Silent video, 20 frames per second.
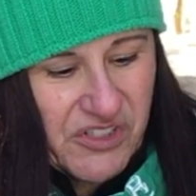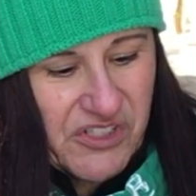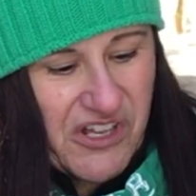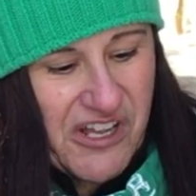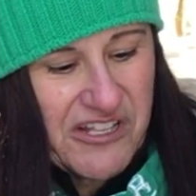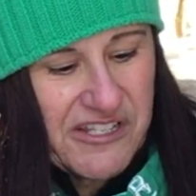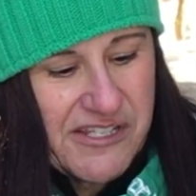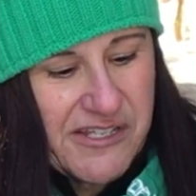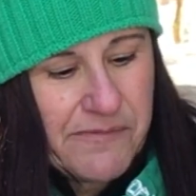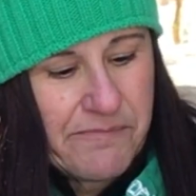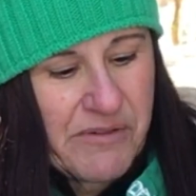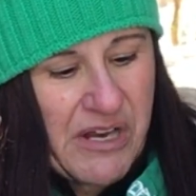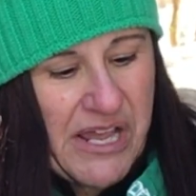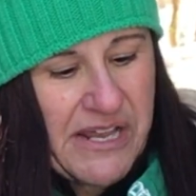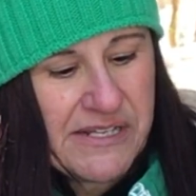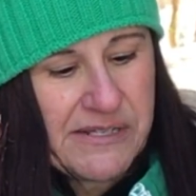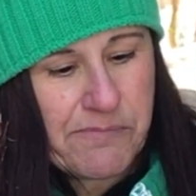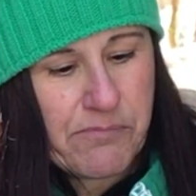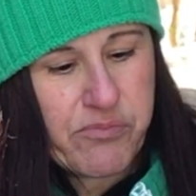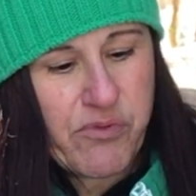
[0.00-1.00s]
Got some
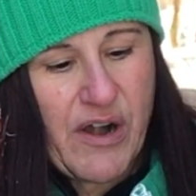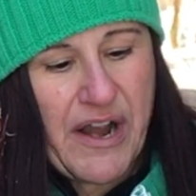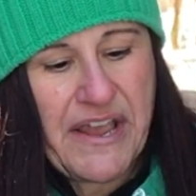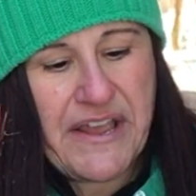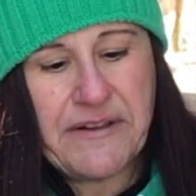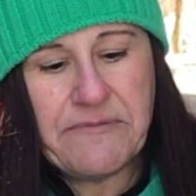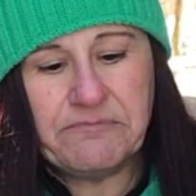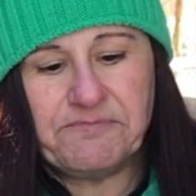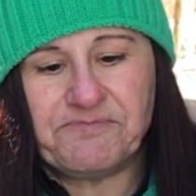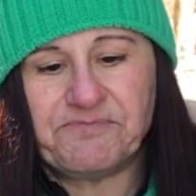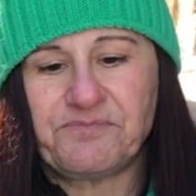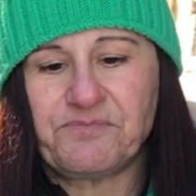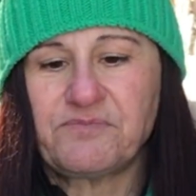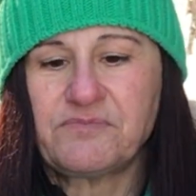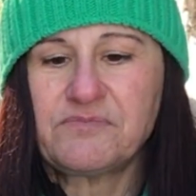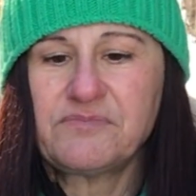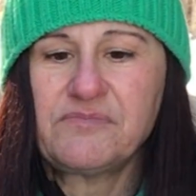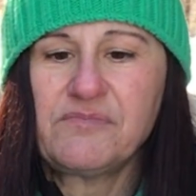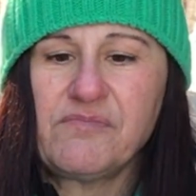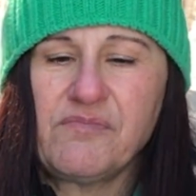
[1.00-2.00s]
nice bright
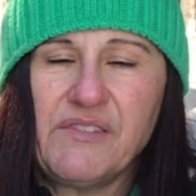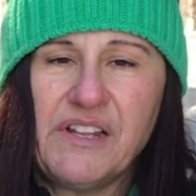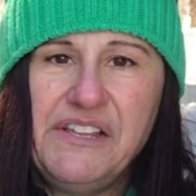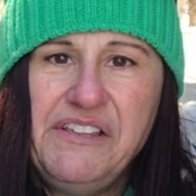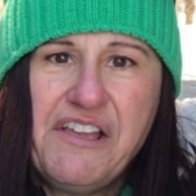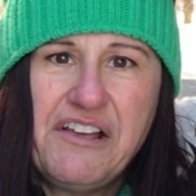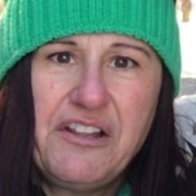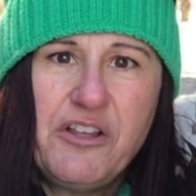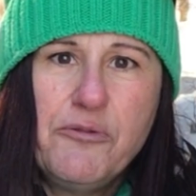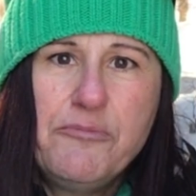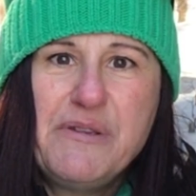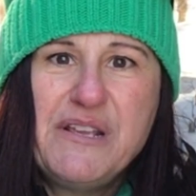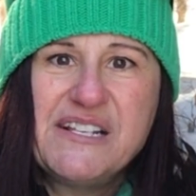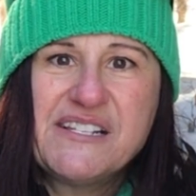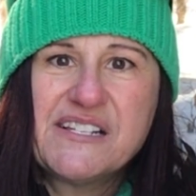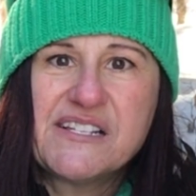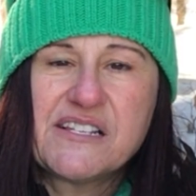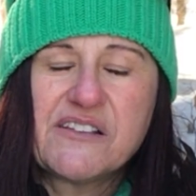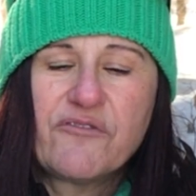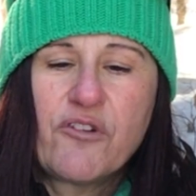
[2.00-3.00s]
yellow
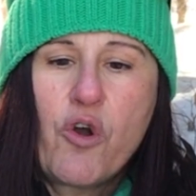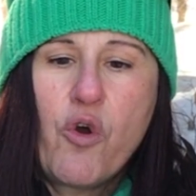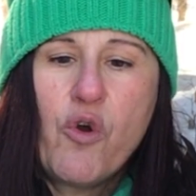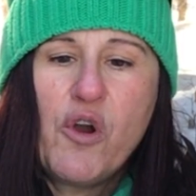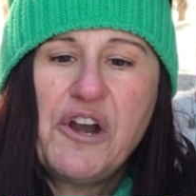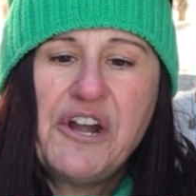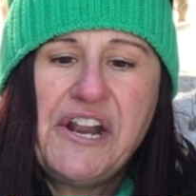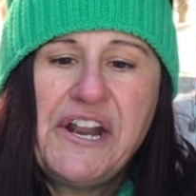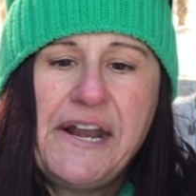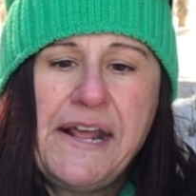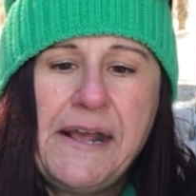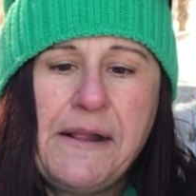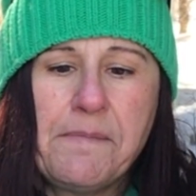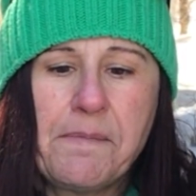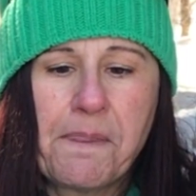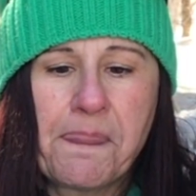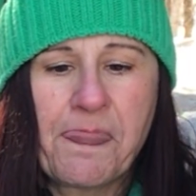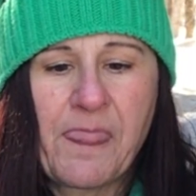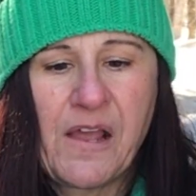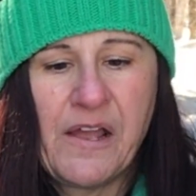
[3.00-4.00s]
pieces of corn in it,
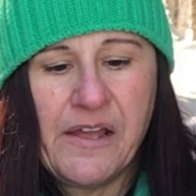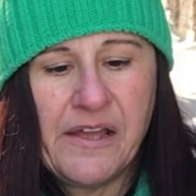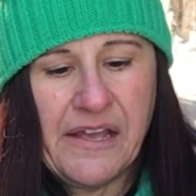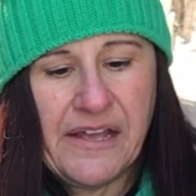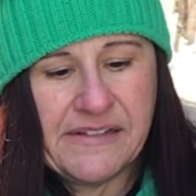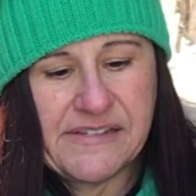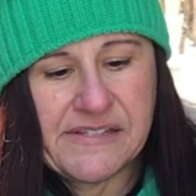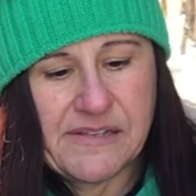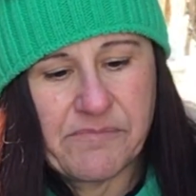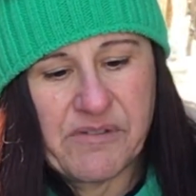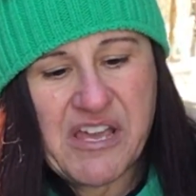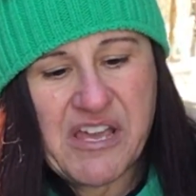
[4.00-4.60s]
and some